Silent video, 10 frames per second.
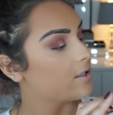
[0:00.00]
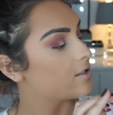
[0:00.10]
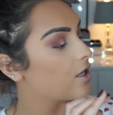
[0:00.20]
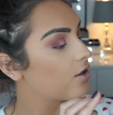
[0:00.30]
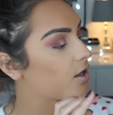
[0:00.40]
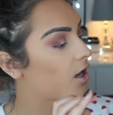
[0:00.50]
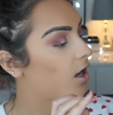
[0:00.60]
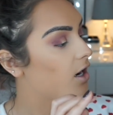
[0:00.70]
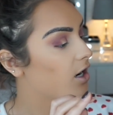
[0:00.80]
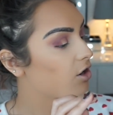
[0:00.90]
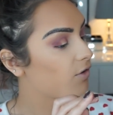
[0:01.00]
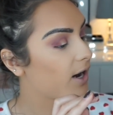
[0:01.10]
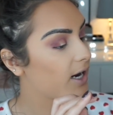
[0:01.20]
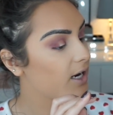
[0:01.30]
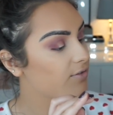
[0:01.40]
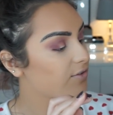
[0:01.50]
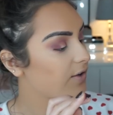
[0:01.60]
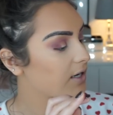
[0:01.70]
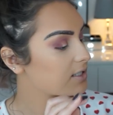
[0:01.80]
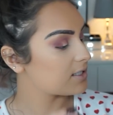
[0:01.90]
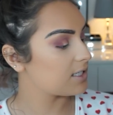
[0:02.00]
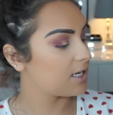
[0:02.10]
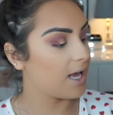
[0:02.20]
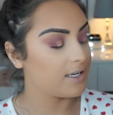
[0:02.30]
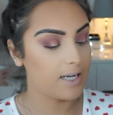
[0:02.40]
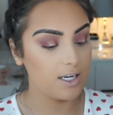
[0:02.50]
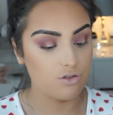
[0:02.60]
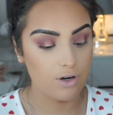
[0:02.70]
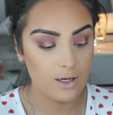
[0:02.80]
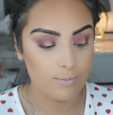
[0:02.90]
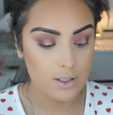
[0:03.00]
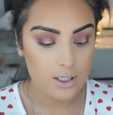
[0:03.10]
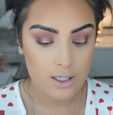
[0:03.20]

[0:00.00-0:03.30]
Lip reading: So the colour Crave, Fantasy and Daydream.